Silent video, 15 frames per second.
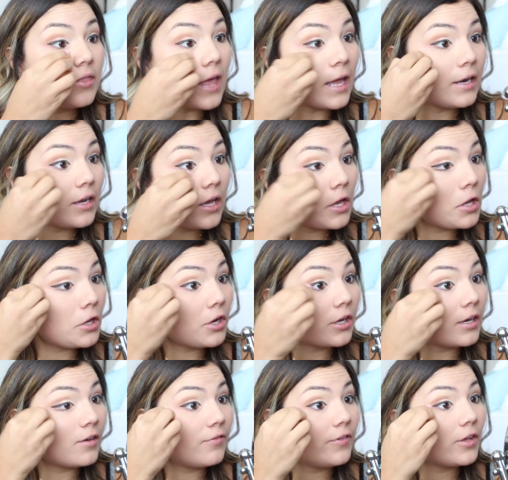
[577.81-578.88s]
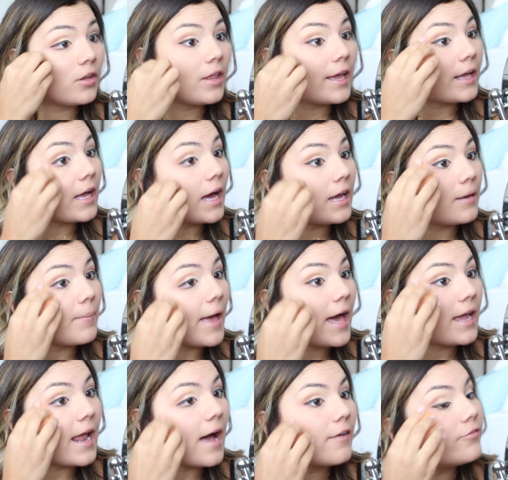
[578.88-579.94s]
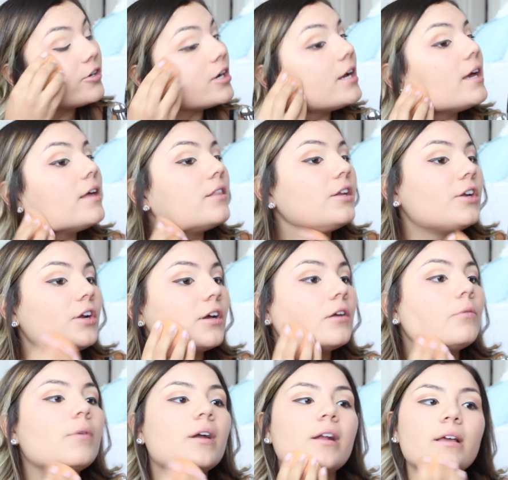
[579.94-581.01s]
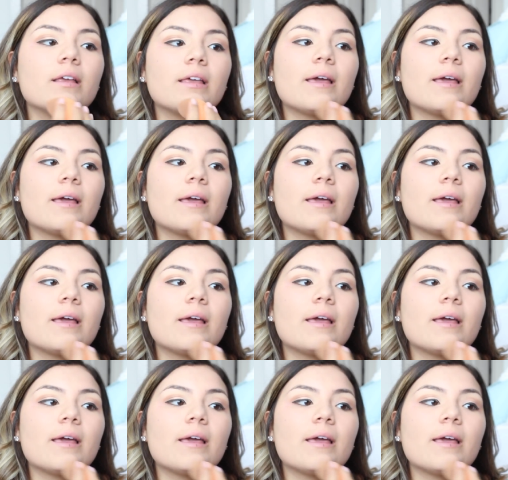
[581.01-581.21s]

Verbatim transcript: then you're gonna feel like kind of bad after it and then you're gonna want to